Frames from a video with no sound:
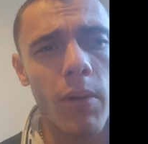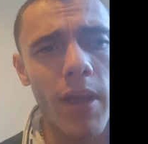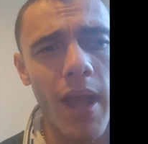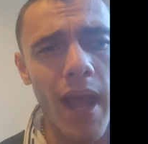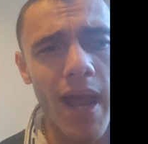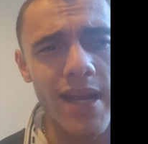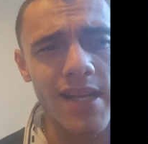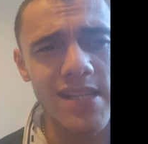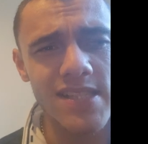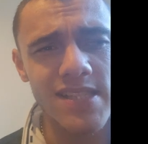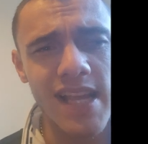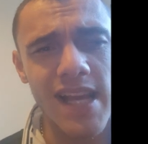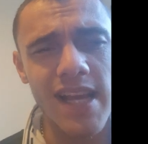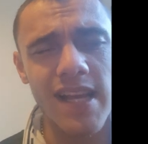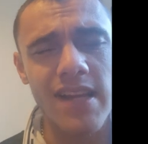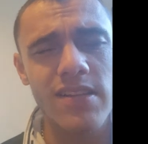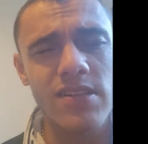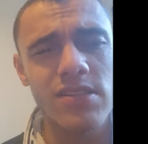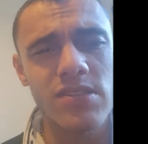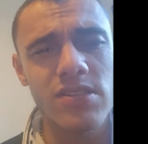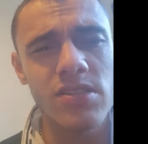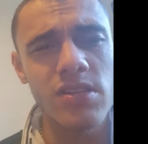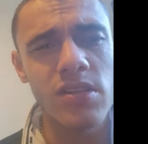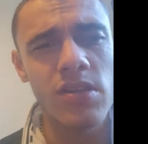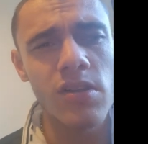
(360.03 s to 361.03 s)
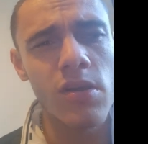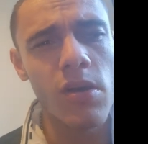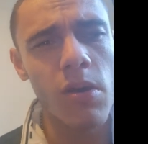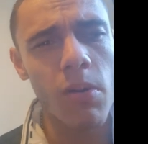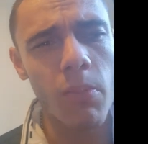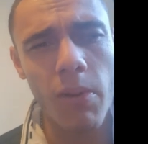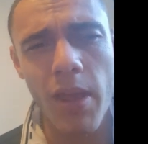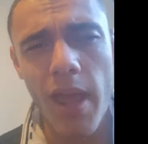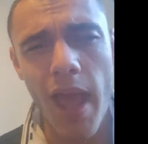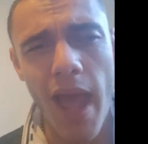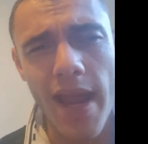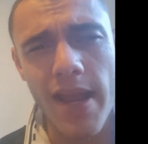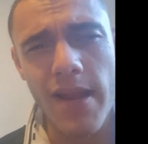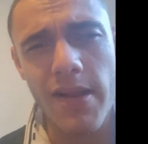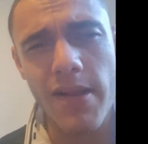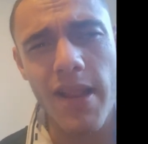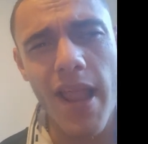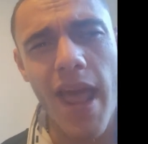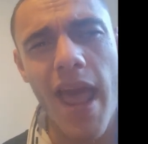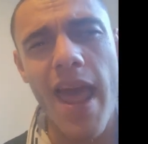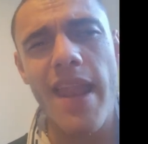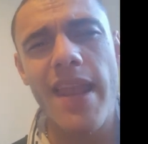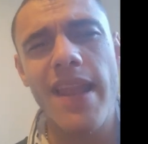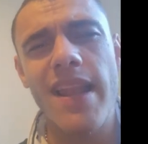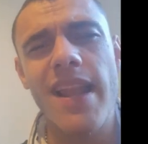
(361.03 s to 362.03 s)
We had a second, we had
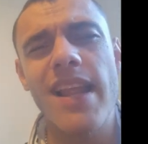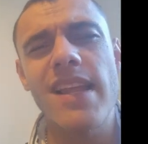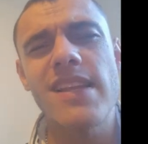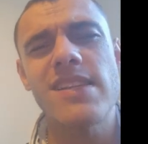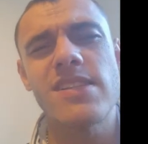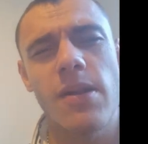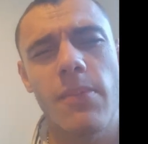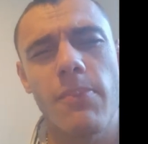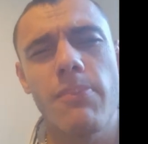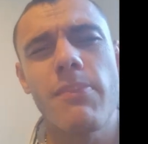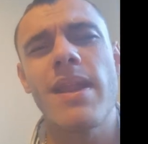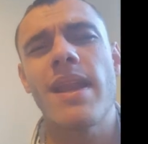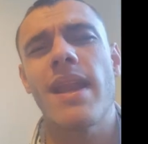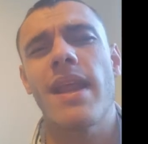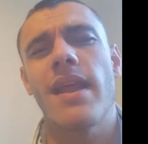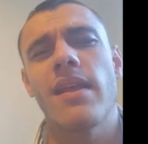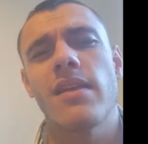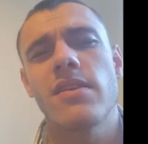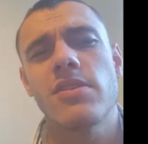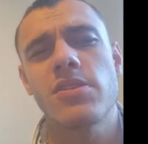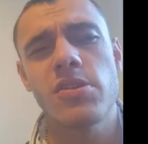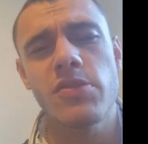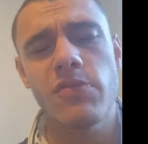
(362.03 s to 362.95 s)
at least a minute,